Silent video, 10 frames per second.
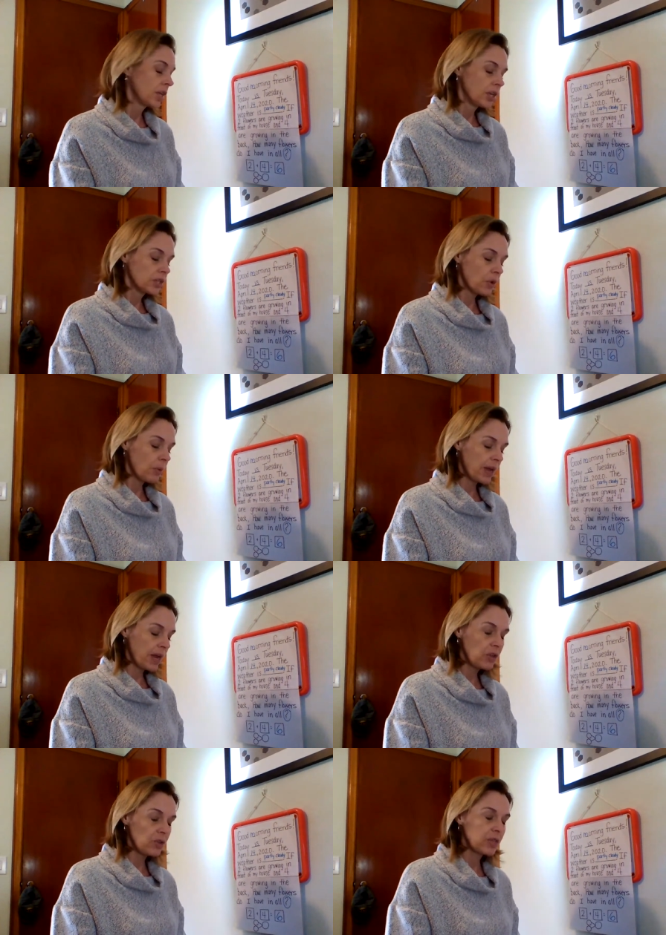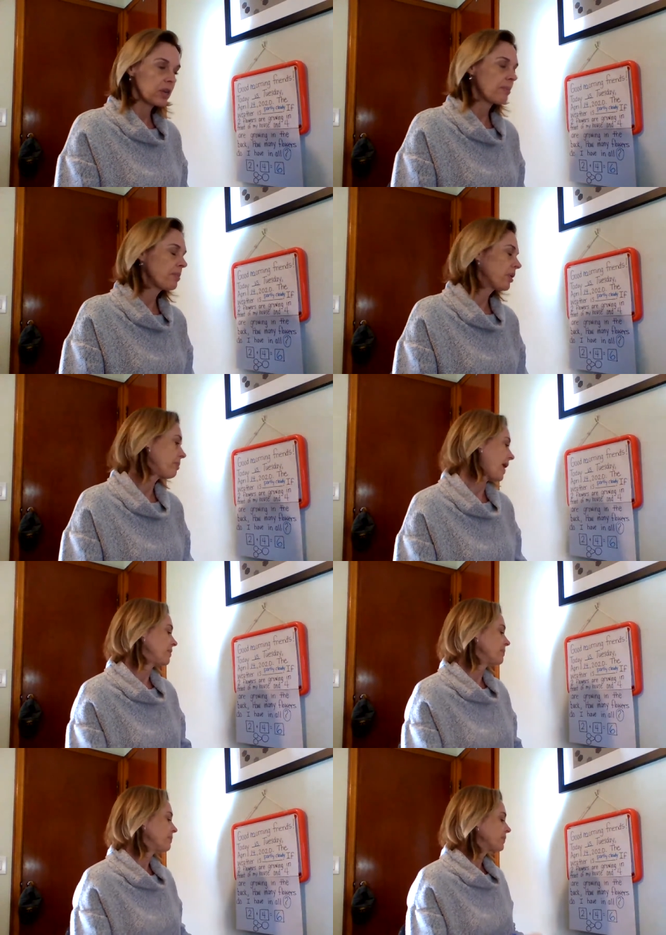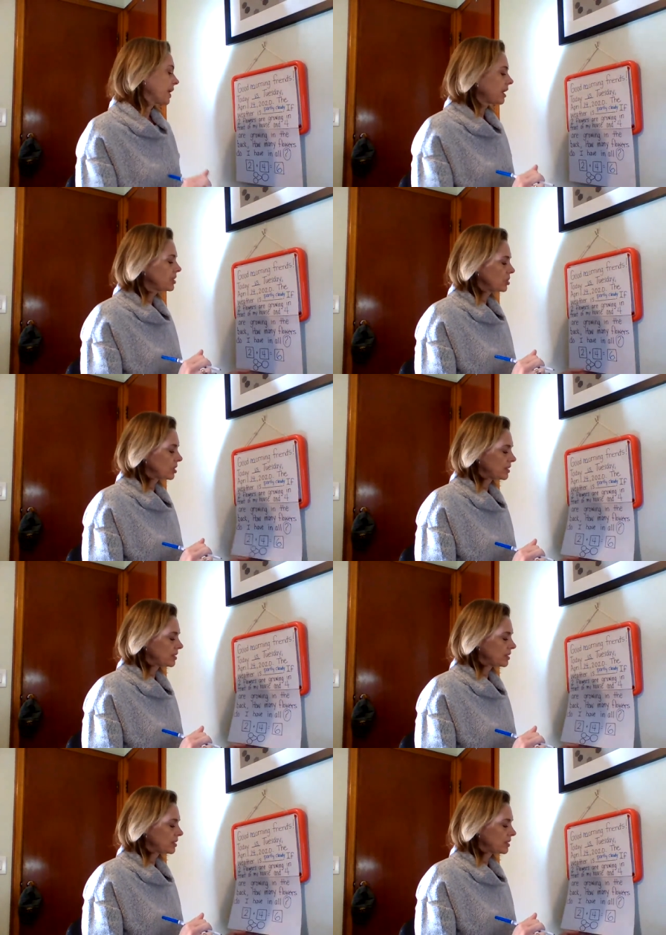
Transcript: So when I use a number bond, It's just